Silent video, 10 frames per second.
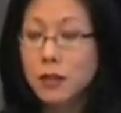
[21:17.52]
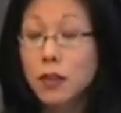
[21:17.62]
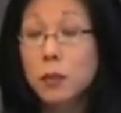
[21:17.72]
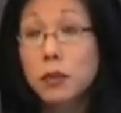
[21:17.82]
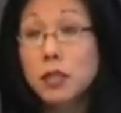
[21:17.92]
So
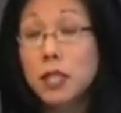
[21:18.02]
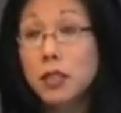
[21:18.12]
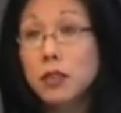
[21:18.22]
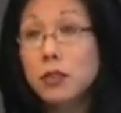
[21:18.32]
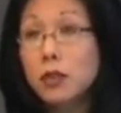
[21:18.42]
the
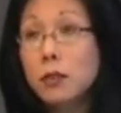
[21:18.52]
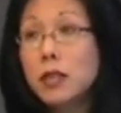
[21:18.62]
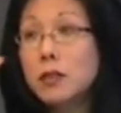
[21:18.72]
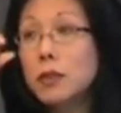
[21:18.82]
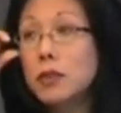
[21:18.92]
particular
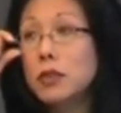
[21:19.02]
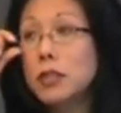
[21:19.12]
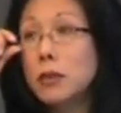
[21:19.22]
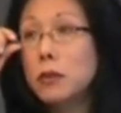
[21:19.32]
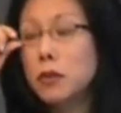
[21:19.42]
domains we looked
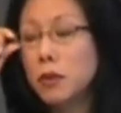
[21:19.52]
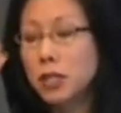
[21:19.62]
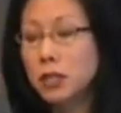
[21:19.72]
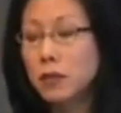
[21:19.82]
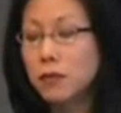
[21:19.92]
at were
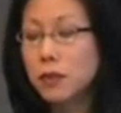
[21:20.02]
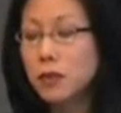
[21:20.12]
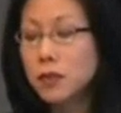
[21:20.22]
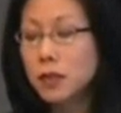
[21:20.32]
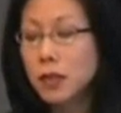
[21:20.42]
quite
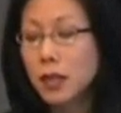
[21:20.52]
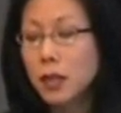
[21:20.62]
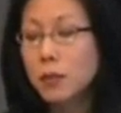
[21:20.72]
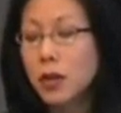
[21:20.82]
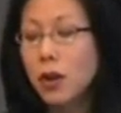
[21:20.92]
diverse,
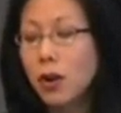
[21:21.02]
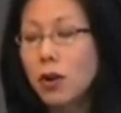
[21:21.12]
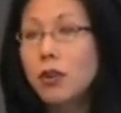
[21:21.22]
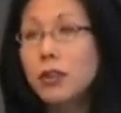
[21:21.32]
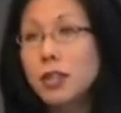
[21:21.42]
but
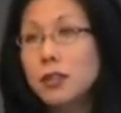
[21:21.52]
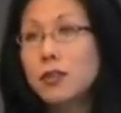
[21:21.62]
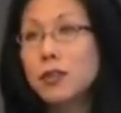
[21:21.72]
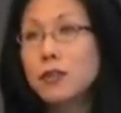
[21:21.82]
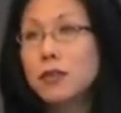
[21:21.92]
all
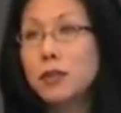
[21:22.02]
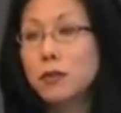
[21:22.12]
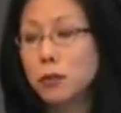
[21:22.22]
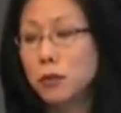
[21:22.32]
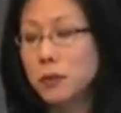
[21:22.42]
interest-driven
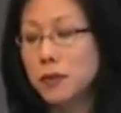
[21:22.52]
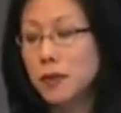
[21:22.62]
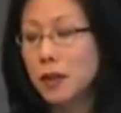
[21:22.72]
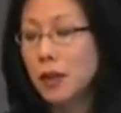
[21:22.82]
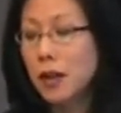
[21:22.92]

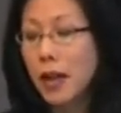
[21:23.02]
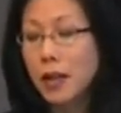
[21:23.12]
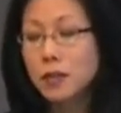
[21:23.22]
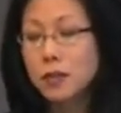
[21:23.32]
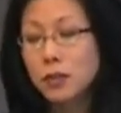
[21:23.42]
groups
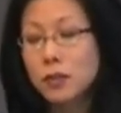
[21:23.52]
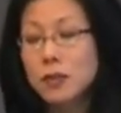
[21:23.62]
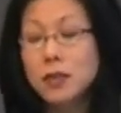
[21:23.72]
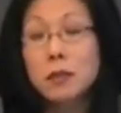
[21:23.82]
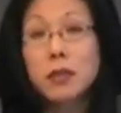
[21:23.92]
had certain
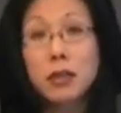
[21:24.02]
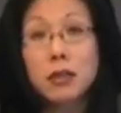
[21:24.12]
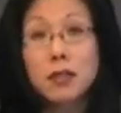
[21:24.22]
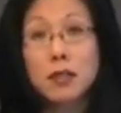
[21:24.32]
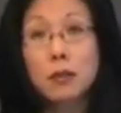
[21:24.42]

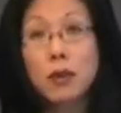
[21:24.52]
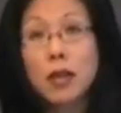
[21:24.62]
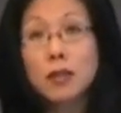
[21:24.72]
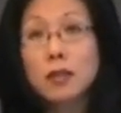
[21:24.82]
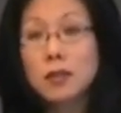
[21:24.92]
similarities in
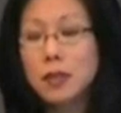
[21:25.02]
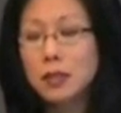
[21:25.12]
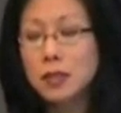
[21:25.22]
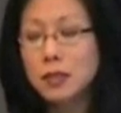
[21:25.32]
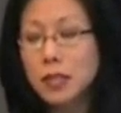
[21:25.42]
practice
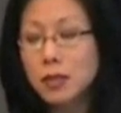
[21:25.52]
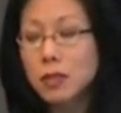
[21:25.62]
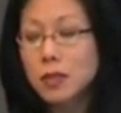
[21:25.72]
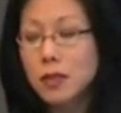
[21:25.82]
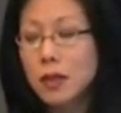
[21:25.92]
that
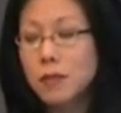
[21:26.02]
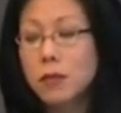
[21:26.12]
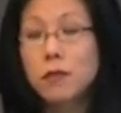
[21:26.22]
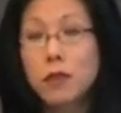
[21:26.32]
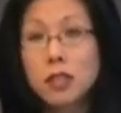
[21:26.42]
distinguished them
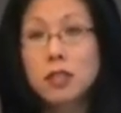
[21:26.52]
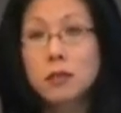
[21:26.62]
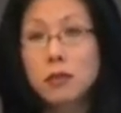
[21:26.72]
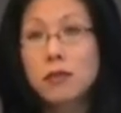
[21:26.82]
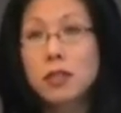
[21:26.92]
from
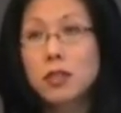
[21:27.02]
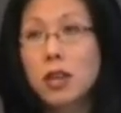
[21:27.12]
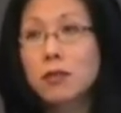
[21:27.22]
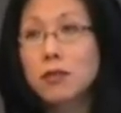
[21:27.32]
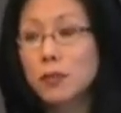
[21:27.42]
friendship-driven
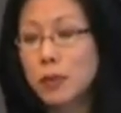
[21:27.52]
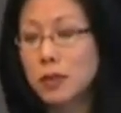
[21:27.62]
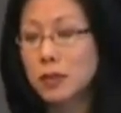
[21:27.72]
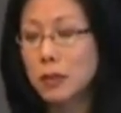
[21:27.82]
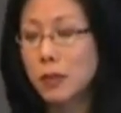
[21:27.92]
genres of
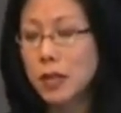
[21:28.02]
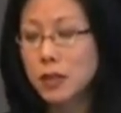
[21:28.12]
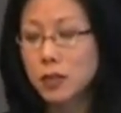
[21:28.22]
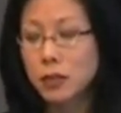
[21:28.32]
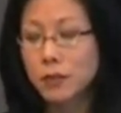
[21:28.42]

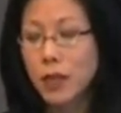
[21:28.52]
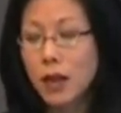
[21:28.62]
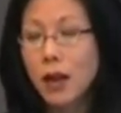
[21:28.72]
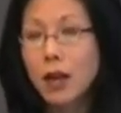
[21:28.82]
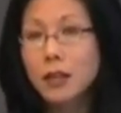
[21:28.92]
participation.
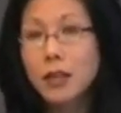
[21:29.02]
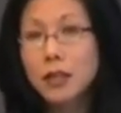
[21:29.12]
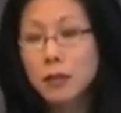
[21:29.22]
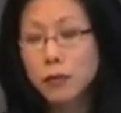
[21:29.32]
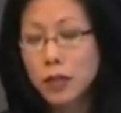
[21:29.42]

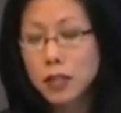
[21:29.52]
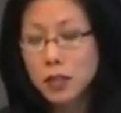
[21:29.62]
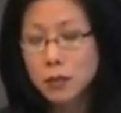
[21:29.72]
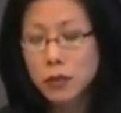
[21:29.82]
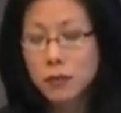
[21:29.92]
Unlike the
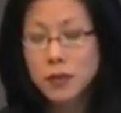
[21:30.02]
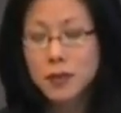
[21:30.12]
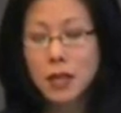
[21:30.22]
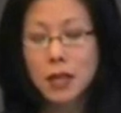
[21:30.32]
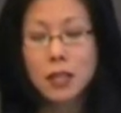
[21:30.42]
friendship-driven
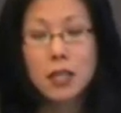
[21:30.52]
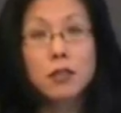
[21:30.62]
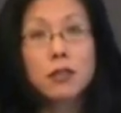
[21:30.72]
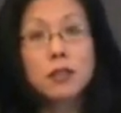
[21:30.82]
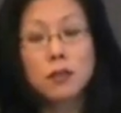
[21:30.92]
side,
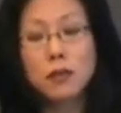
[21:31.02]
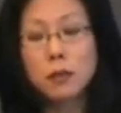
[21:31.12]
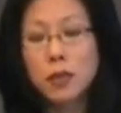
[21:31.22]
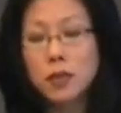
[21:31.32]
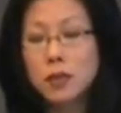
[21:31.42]

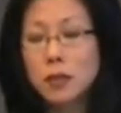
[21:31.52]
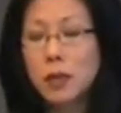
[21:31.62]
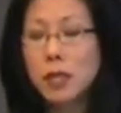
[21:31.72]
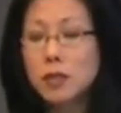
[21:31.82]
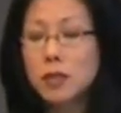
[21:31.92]
interest-driven
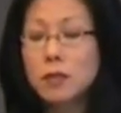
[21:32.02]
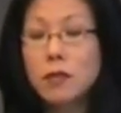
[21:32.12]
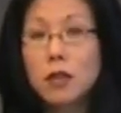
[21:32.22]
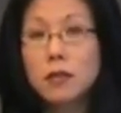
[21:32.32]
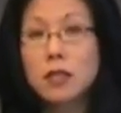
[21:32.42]
participation
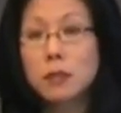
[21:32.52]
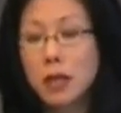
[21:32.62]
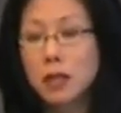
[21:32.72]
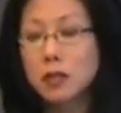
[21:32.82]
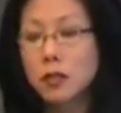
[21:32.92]
involved
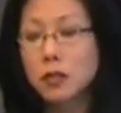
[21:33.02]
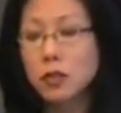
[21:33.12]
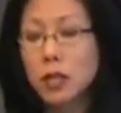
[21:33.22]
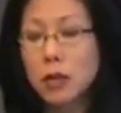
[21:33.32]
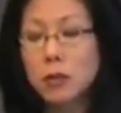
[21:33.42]
expanding
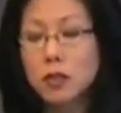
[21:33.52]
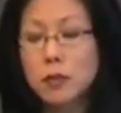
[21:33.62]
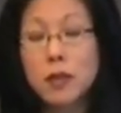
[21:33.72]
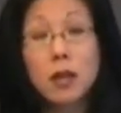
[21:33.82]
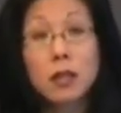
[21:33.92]
social networks
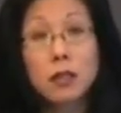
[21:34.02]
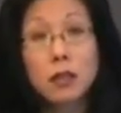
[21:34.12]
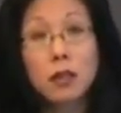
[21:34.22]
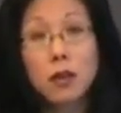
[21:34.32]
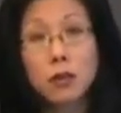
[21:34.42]
beyond
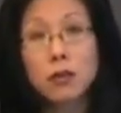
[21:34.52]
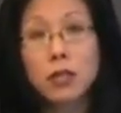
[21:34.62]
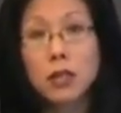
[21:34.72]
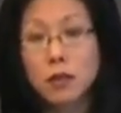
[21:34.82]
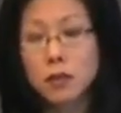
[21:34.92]
local
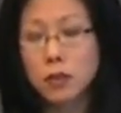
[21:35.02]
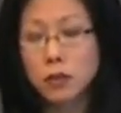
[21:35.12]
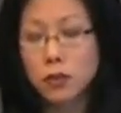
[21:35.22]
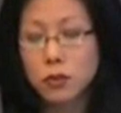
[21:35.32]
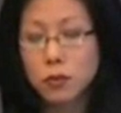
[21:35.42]
given
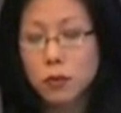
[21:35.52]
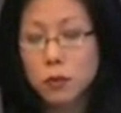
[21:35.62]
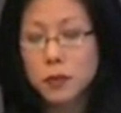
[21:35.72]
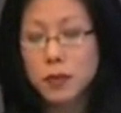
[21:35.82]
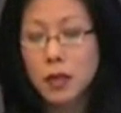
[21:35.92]
social
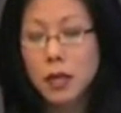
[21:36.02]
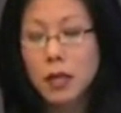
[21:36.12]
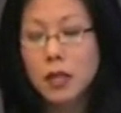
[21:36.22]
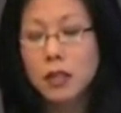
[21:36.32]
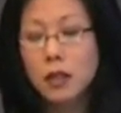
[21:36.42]
groups.
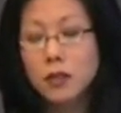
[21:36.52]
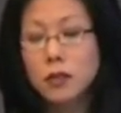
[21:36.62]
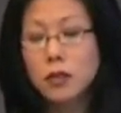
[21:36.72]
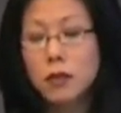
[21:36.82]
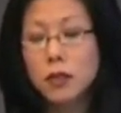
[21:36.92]
It
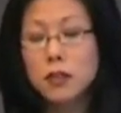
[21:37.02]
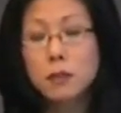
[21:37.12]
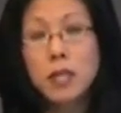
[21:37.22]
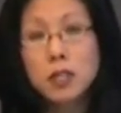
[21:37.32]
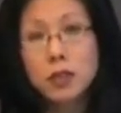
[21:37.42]
also involves
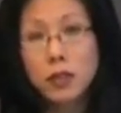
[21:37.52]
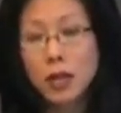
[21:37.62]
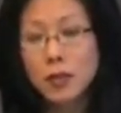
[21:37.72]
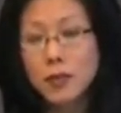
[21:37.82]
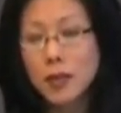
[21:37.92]

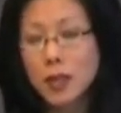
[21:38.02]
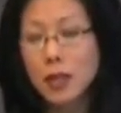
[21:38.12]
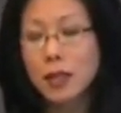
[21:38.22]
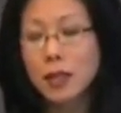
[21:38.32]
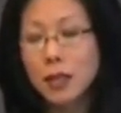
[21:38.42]
specializing
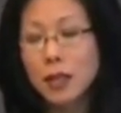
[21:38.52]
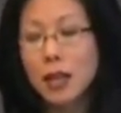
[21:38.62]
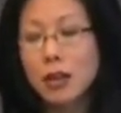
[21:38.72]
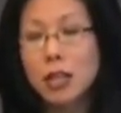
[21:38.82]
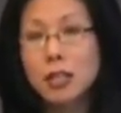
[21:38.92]
and geeking
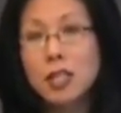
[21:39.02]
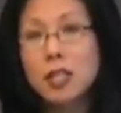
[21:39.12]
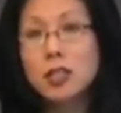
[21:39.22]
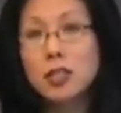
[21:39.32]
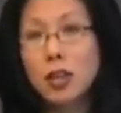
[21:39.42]
out on
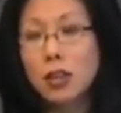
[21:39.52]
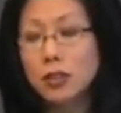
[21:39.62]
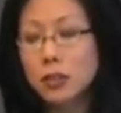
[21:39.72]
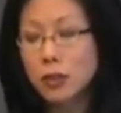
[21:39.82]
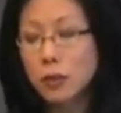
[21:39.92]
niche
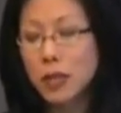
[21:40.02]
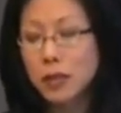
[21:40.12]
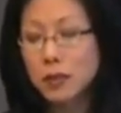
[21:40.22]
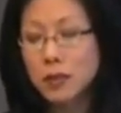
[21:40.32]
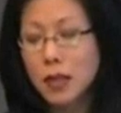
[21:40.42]
knowledge
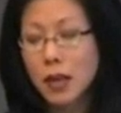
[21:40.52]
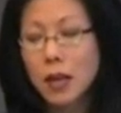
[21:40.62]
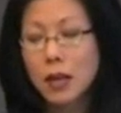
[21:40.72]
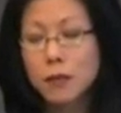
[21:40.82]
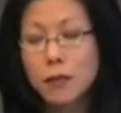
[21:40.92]
domains.
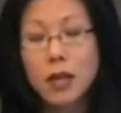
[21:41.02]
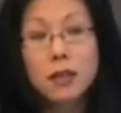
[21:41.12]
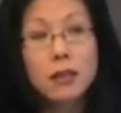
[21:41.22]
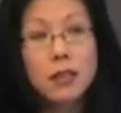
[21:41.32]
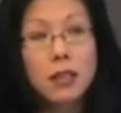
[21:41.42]
And
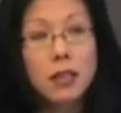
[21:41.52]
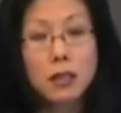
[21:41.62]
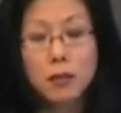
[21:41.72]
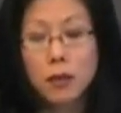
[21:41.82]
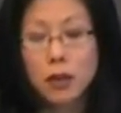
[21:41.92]
finally,
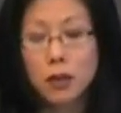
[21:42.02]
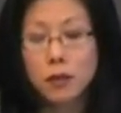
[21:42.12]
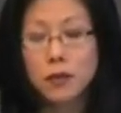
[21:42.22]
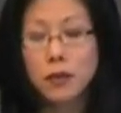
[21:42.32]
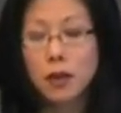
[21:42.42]
it
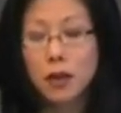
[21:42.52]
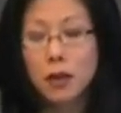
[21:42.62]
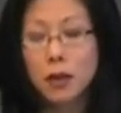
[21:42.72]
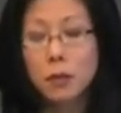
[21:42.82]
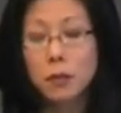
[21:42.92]
involves
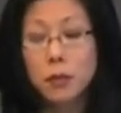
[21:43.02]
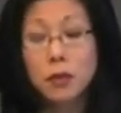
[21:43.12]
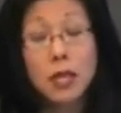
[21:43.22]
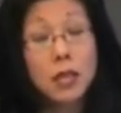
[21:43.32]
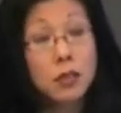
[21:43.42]
a
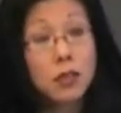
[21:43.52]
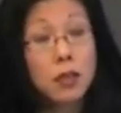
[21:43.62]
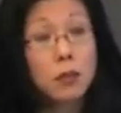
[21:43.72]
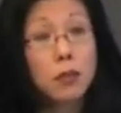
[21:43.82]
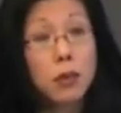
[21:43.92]

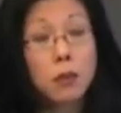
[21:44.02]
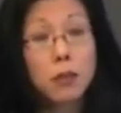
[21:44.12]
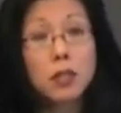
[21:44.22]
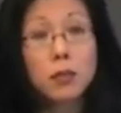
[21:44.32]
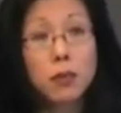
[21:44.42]
potentially bro
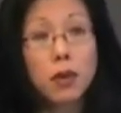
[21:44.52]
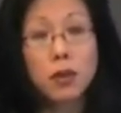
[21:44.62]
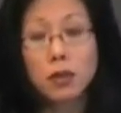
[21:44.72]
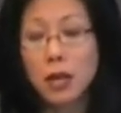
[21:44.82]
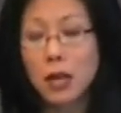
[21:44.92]
much
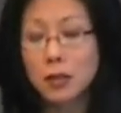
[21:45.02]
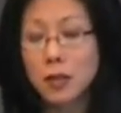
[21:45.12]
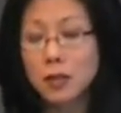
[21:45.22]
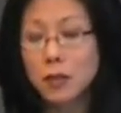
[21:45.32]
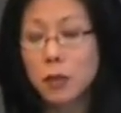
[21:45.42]
broader
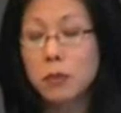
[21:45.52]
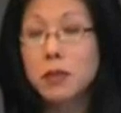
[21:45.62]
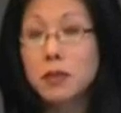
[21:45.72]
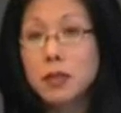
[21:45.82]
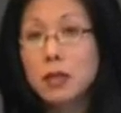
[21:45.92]
context of
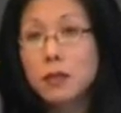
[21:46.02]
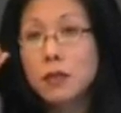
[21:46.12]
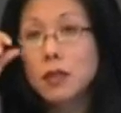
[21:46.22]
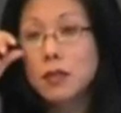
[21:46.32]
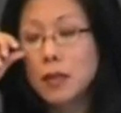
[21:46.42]
publicity
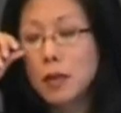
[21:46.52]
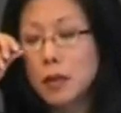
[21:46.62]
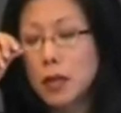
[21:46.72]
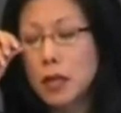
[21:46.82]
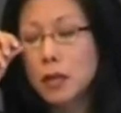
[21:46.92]
for
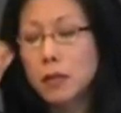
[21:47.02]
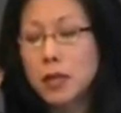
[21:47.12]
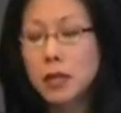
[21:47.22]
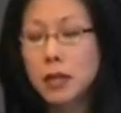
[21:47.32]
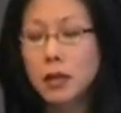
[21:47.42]
disseminating
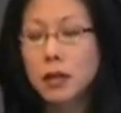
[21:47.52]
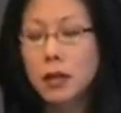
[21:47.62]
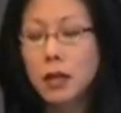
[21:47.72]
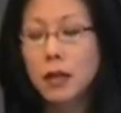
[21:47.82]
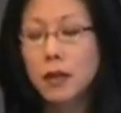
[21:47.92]
media
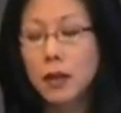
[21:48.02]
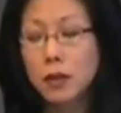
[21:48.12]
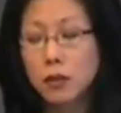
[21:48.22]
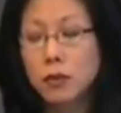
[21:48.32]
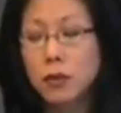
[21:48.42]

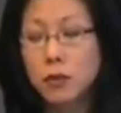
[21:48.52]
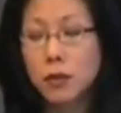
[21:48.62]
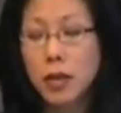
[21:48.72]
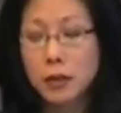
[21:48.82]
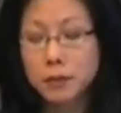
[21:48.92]
that youth
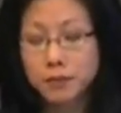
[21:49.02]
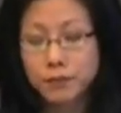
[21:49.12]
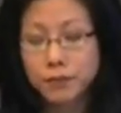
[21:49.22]
create.